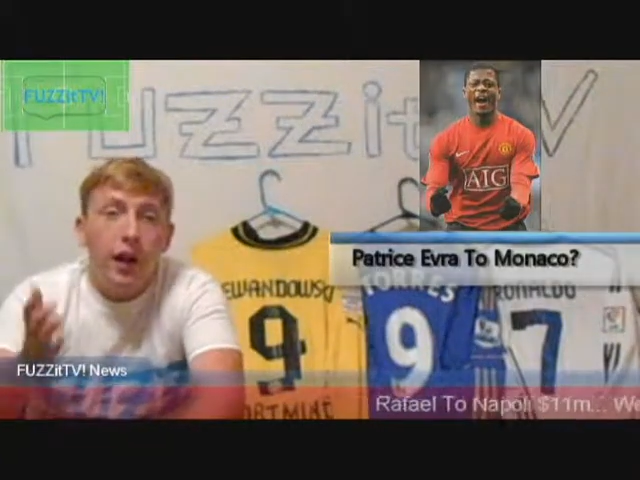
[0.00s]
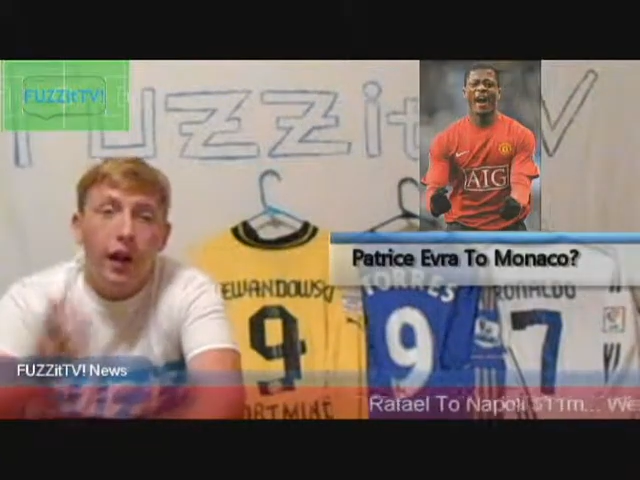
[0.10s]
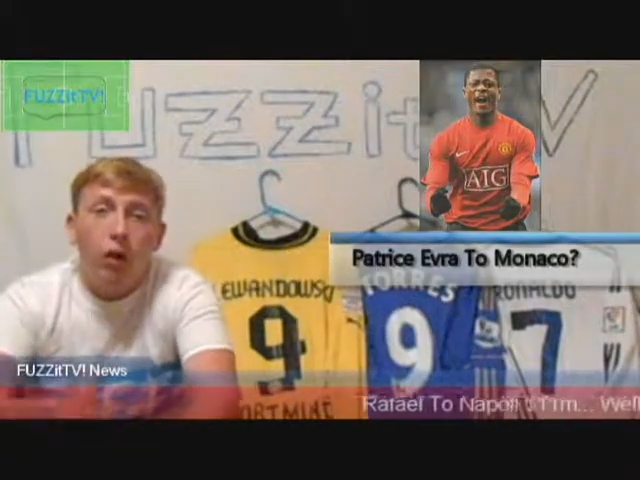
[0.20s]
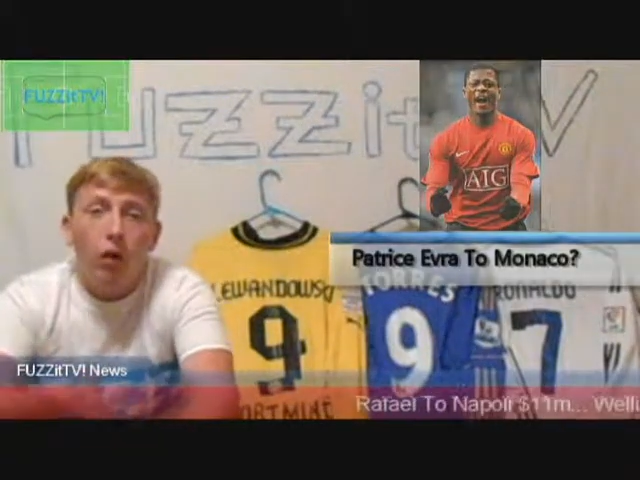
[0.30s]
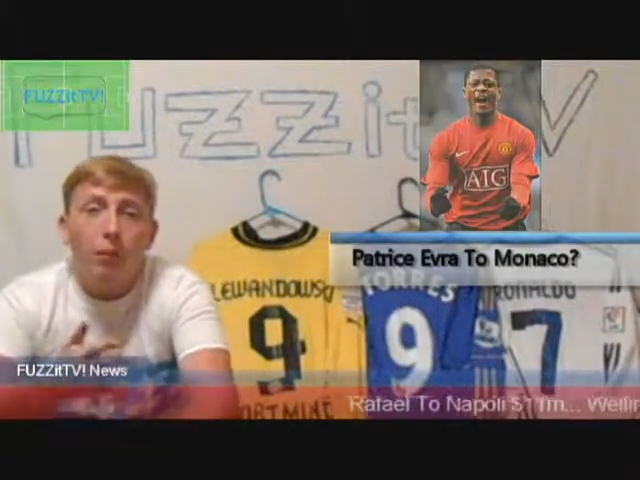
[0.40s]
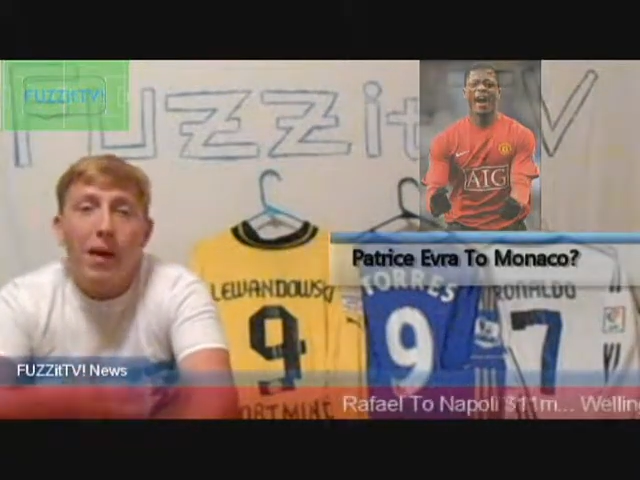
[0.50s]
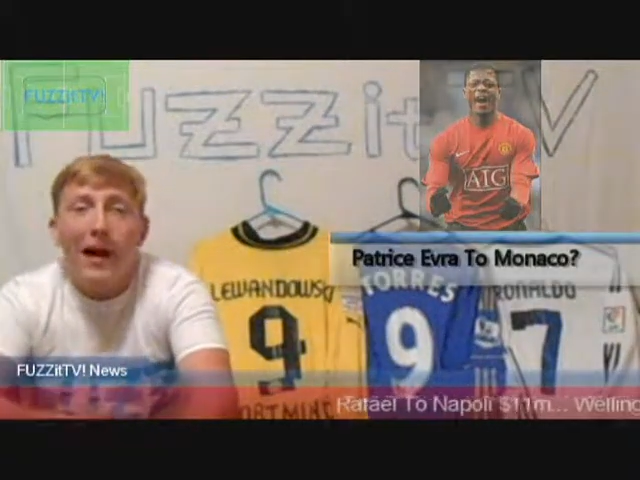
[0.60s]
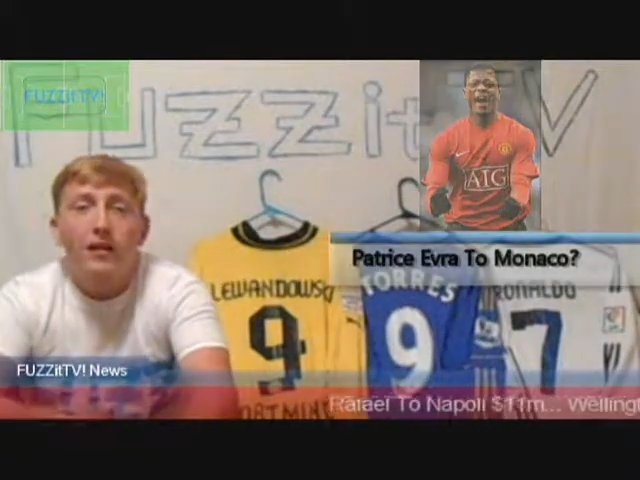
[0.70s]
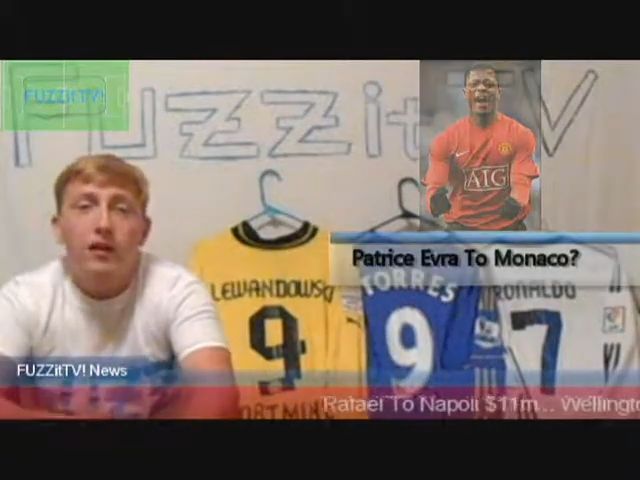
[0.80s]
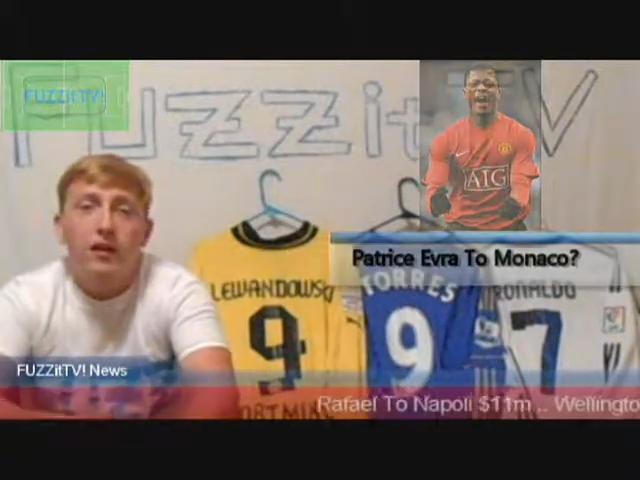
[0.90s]
and going
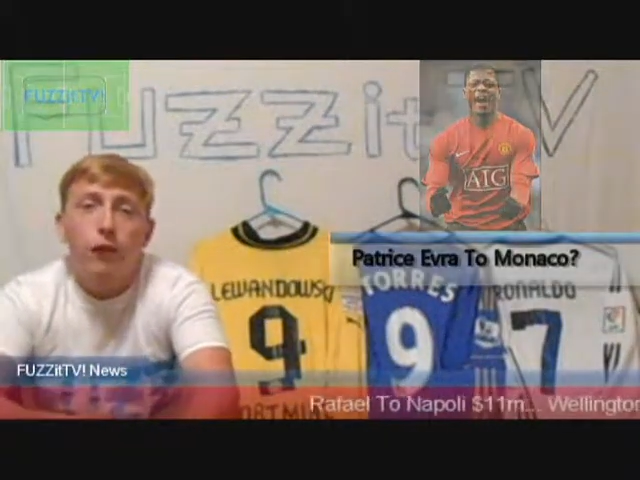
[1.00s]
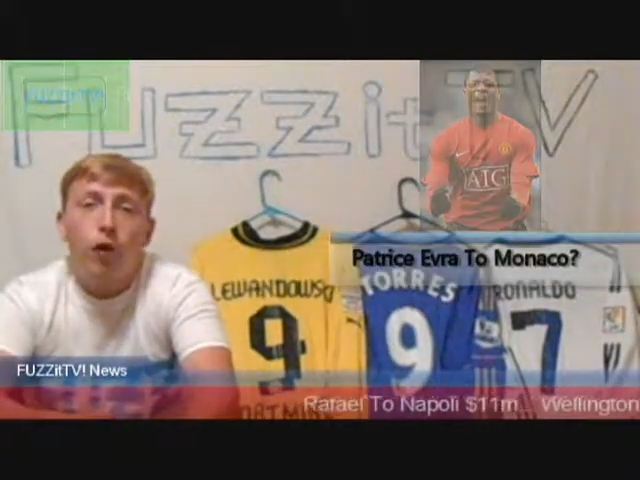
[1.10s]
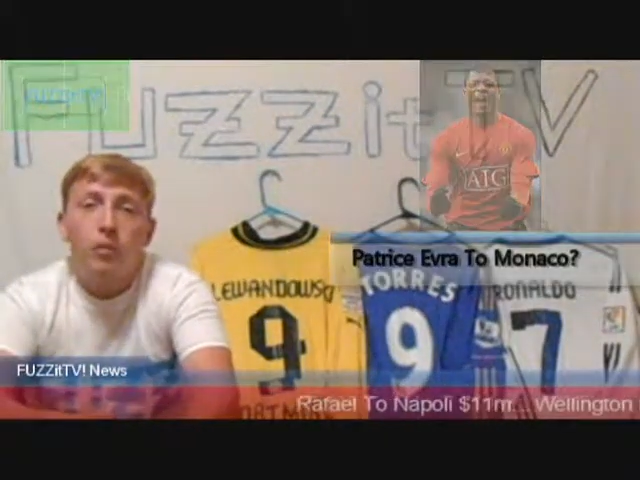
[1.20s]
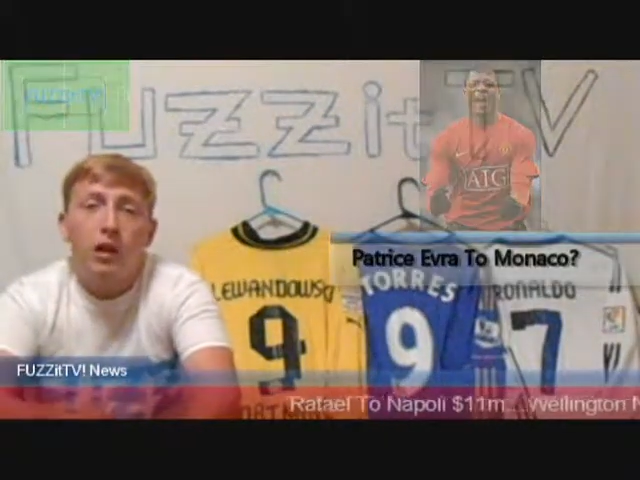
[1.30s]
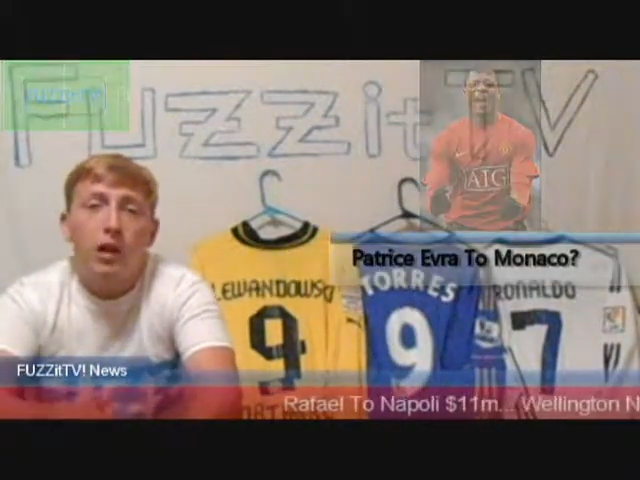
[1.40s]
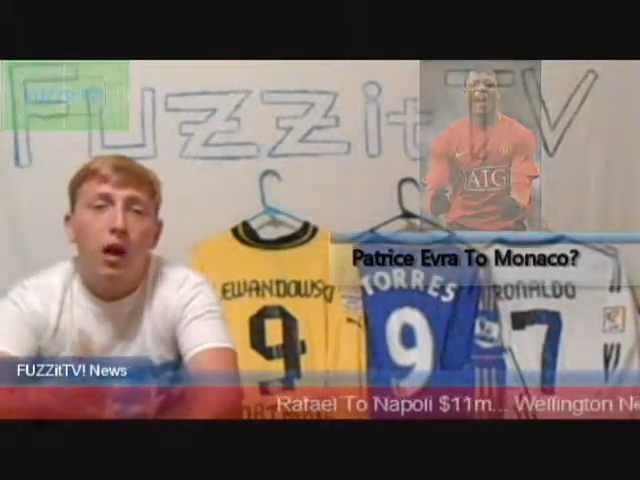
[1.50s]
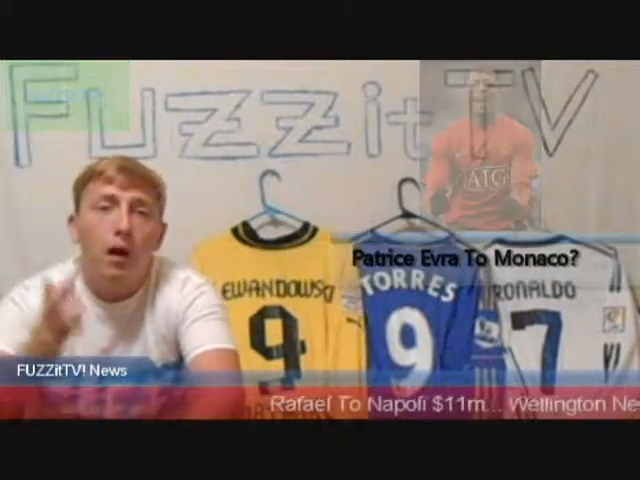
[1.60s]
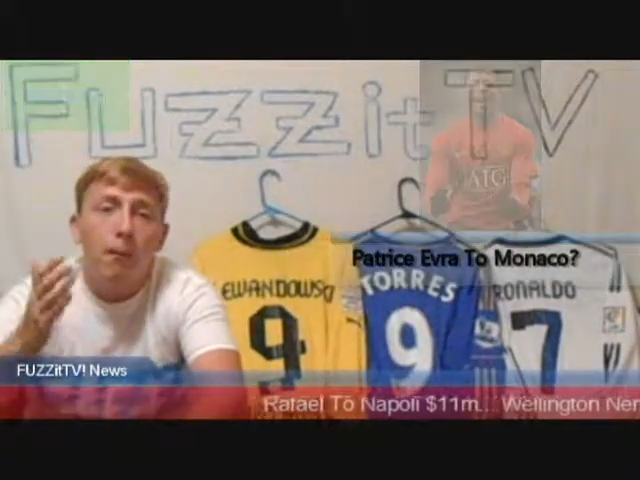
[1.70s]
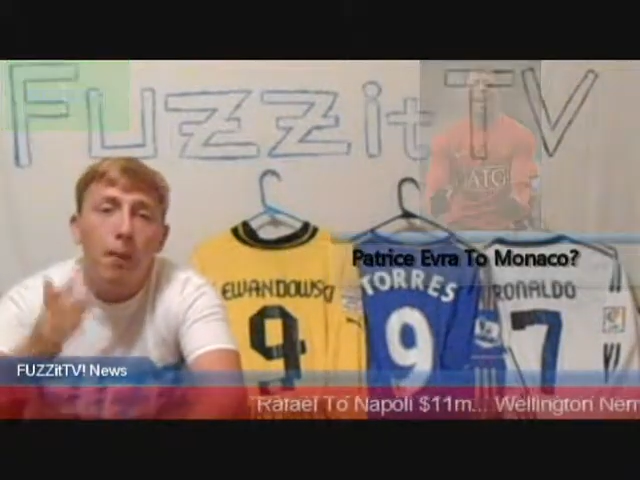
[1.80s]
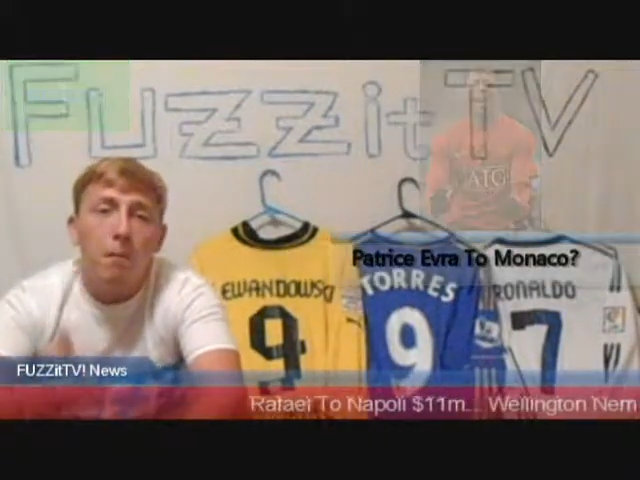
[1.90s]
back to his former
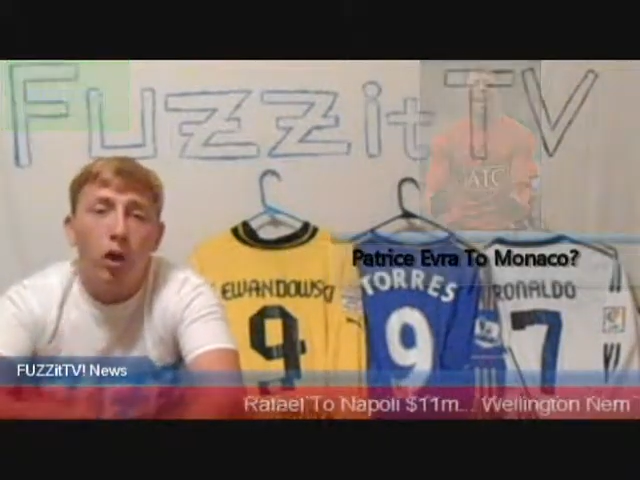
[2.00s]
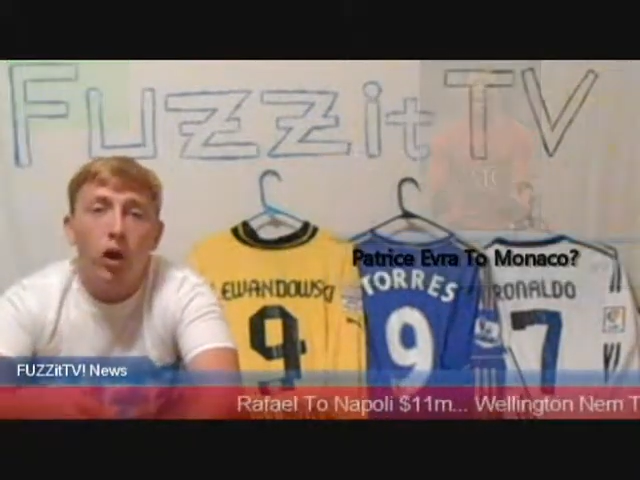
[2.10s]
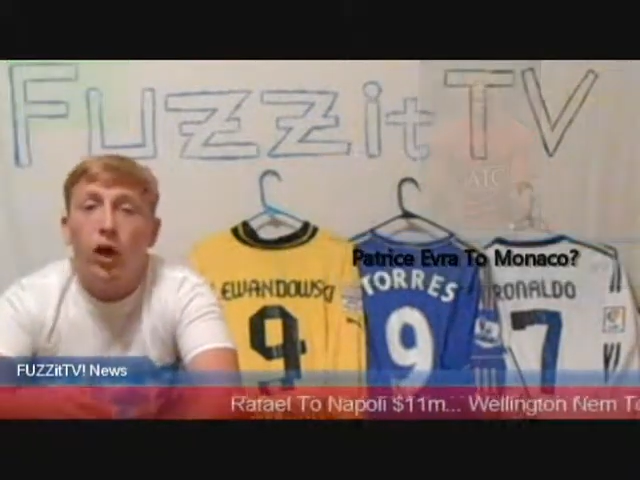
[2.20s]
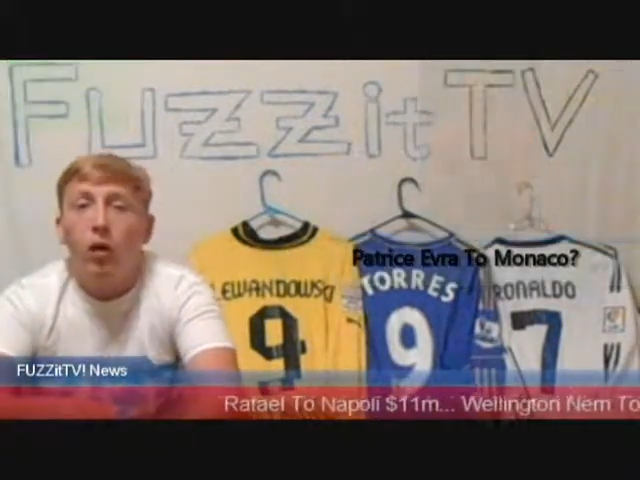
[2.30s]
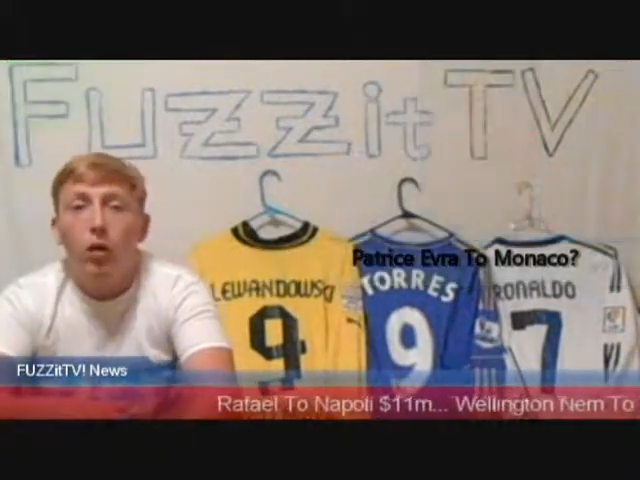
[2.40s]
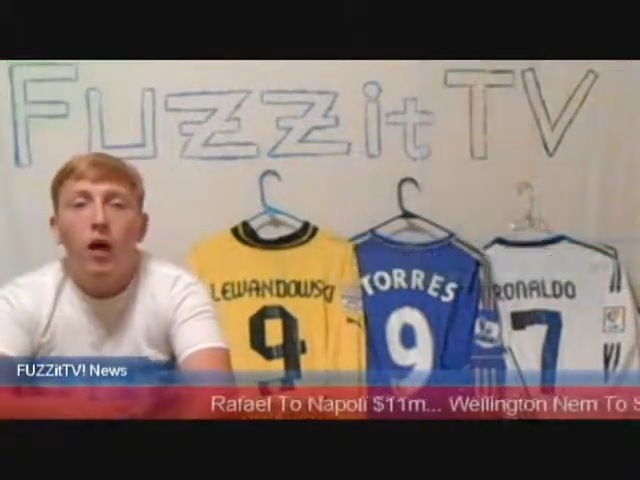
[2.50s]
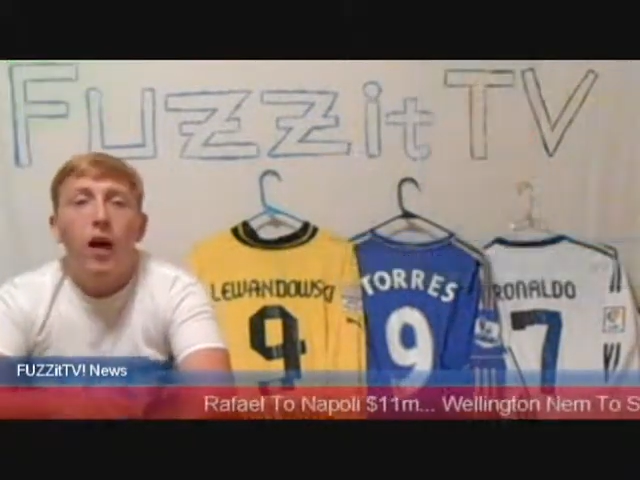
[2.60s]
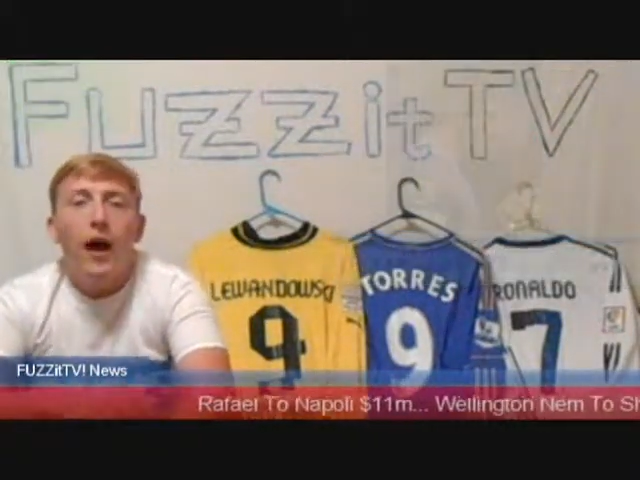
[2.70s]
club, Monaco.